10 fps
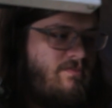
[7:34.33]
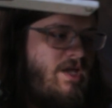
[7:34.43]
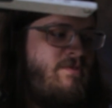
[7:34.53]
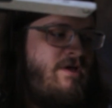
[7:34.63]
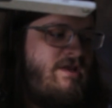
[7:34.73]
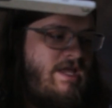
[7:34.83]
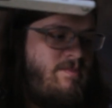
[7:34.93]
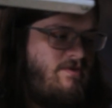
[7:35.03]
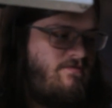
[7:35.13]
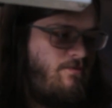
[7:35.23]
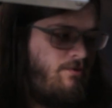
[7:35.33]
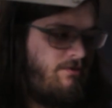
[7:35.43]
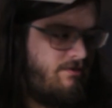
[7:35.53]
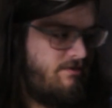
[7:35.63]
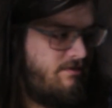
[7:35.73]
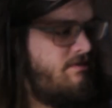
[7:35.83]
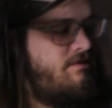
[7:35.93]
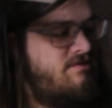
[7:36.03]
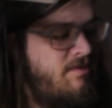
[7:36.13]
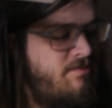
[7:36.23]
I'm not aiming for
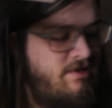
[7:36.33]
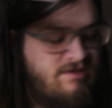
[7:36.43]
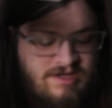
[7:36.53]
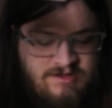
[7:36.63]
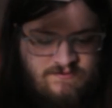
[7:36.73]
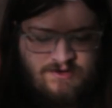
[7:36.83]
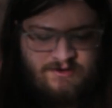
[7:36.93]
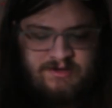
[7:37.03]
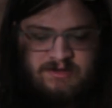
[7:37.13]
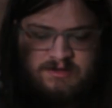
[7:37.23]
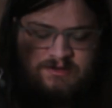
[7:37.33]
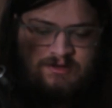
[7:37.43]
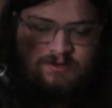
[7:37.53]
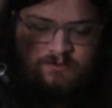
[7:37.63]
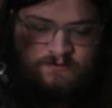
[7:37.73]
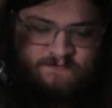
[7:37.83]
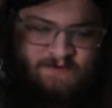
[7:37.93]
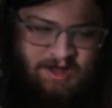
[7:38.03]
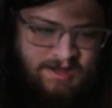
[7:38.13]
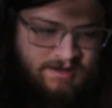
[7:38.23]
something that is very
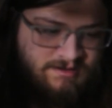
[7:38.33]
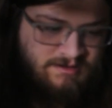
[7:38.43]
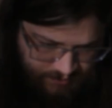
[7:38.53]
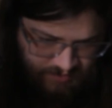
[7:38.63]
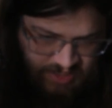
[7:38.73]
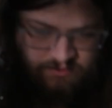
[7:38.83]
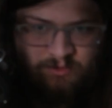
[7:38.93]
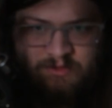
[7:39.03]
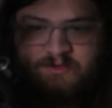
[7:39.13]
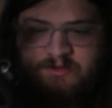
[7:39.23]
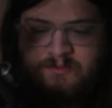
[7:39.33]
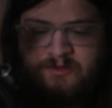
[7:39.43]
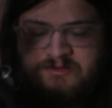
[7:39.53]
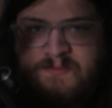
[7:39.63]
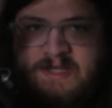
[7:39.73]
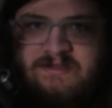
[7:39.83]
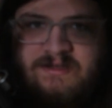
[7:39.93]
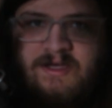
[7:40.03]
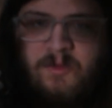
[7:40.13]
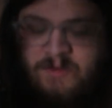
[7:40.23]
refined. It's one of the most
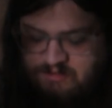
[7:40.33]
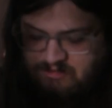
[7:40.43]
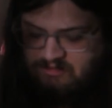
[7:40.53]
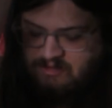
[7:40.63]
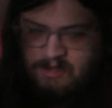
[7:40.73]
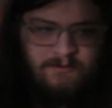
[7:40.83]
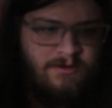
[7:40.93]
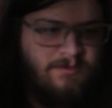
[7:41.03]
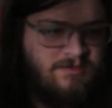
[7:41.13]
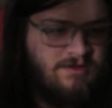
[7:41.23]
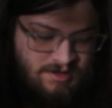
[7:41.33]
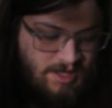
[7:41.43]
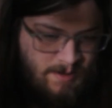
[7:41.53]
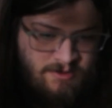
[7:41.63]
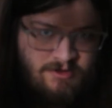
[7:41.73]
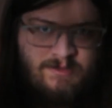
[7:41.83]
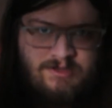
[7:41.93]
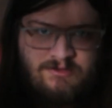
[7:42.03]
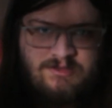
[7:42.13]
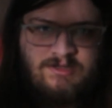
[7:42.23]
basic helmets in Skyrim. I'm going to be
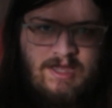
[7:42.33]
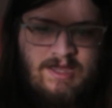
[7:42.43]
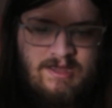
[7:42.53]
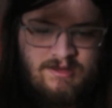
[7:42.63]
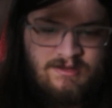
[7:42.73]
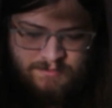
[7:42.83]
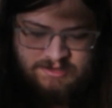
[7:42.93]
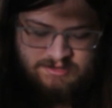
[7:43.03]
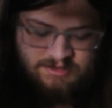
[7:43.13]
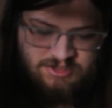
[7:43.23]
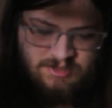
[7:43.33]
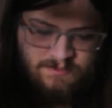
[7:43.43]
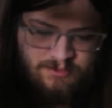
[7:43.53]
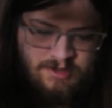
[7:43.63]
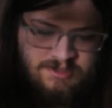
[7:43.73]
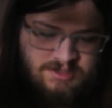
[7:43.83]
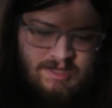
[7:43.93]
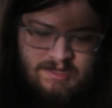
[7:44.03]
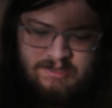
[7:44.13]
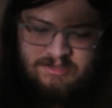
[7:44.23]
using a basic chip brush
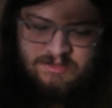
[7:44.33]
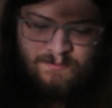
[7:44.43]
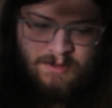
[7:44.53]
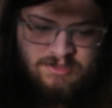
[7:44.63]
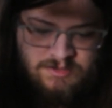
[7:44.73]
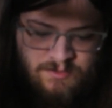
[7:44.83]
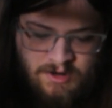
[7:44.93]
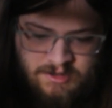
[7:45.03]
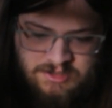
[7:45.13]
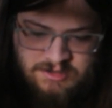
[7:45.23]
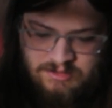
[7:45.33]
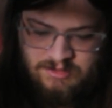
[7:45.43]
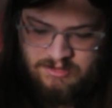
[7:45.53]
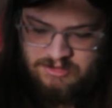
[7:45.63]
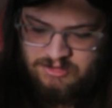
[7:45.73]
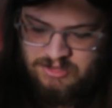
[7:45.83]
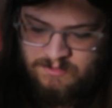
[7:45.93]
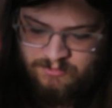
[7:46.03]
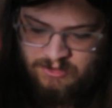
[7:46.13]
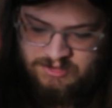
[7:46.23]
and a sponge brush. The
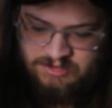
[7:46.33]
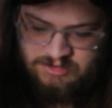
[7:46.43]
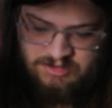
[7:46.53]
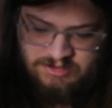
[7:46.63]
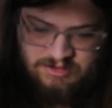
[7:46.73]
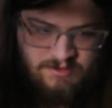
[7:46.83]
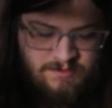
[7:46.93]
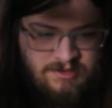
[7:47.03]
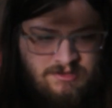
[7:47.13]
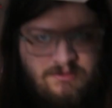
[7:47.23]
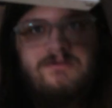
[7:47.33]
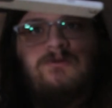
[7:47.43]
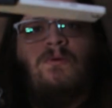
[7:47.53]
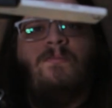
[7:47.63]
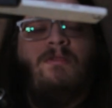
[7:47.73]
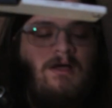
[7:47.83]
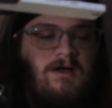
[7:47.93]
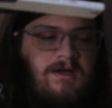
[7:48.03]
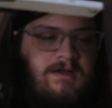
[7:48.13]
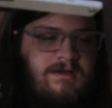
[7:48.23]
chip brush is just going to be used to apply